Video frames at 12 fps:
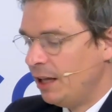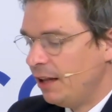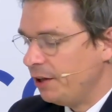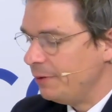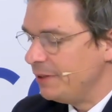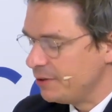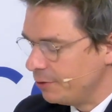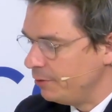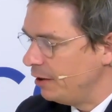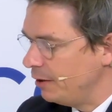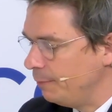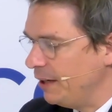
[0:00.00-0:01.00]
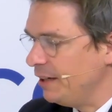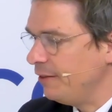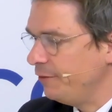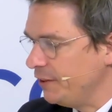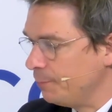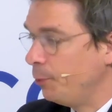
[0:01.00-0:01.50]
there is a
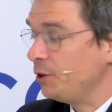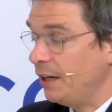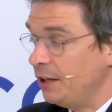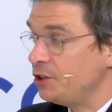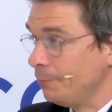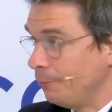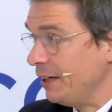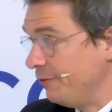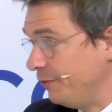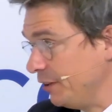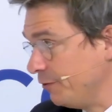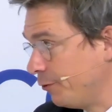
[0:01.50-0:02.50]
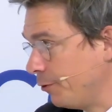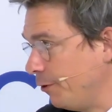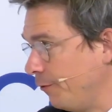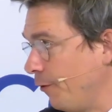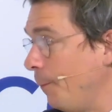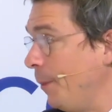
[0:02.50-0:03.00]
potential benefit for